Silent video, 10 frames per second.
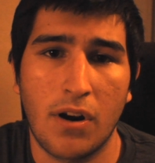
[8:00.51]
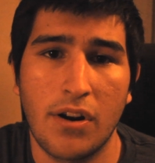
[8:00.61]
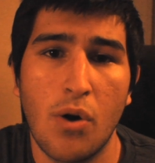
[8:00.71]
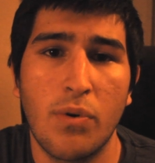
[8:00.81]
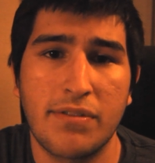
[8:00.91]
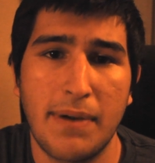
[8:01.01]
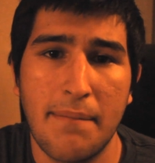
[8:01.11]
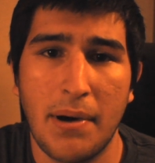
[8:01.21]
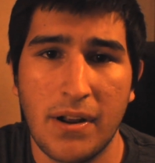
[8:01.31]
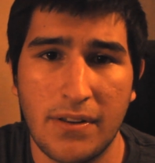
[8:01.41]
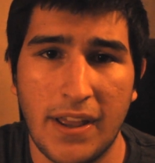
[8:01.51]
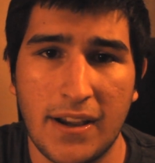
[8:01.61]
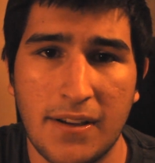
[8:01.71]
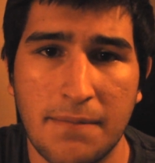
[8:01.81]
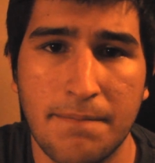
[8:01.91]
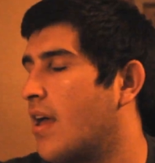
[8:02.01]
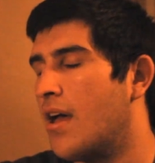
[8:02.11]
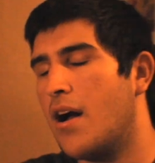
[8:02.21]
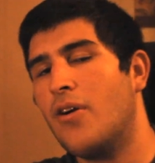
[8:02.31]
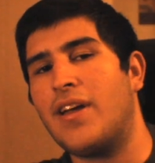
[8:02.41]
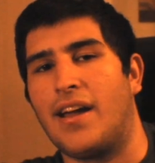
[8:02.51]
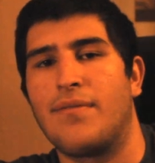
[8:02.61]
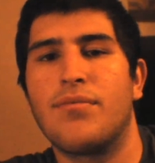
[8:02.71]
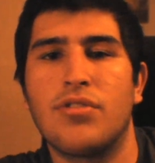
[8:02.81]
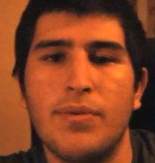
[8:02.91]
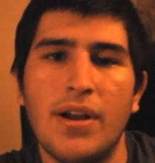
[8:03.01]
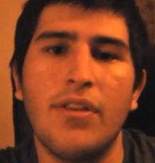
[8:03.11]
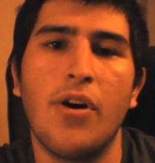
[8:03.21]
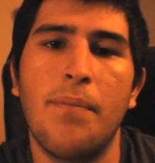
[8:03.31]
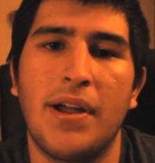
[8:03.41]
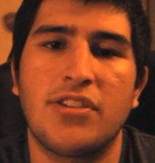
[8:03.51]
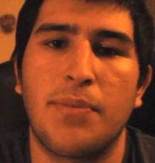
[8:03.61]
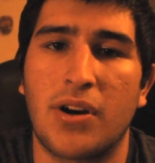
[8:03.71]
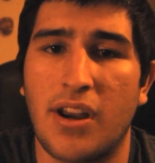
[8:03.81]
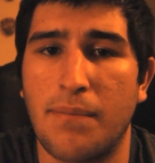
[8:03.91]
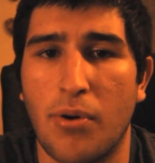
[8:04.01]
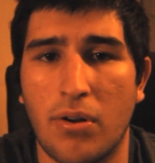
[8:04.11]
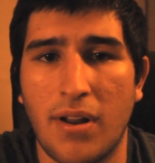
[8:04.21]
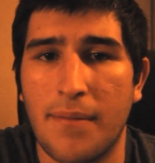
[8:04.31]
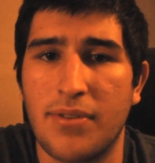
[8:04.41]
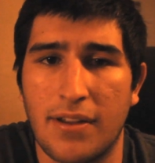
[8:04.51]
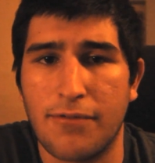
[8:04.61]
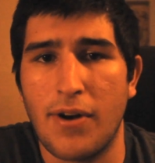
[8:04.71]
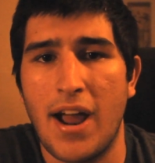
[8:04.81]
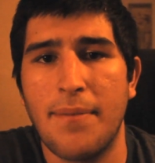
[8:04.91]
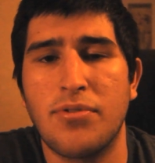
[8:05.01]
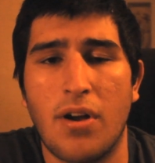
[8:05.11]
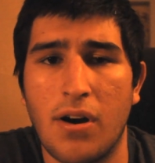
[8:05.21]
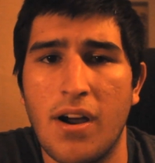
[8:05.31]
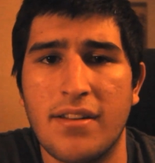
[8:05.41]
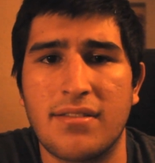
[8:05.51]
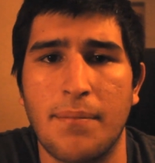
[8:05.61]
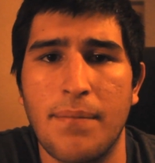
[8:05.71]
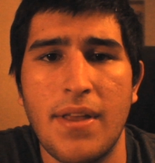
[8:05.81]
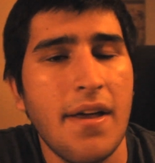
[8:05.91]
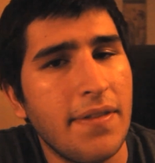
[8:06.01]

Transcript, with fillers: card was my bottleneck. Okay, so we all know benchmarking programs like Fraps are awesome.